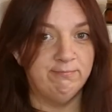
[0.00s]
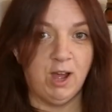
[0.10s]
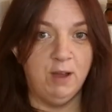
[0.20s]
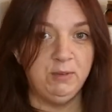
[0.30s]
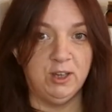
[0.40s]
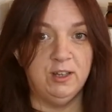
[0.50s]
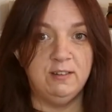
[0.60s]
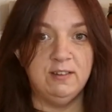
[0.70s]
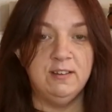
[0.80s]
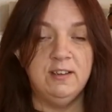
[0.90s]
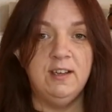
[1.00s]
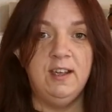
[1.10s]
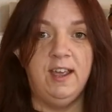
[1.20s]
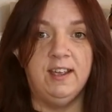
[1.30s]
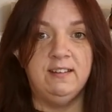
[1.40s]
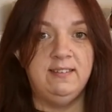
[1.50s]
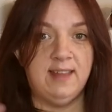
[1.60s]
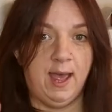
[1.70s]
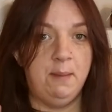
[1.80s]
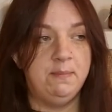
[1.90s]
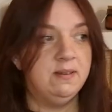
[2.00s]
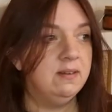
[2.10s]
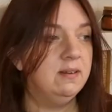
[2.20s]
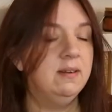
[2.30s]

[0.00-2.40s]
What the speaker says: I'm good, except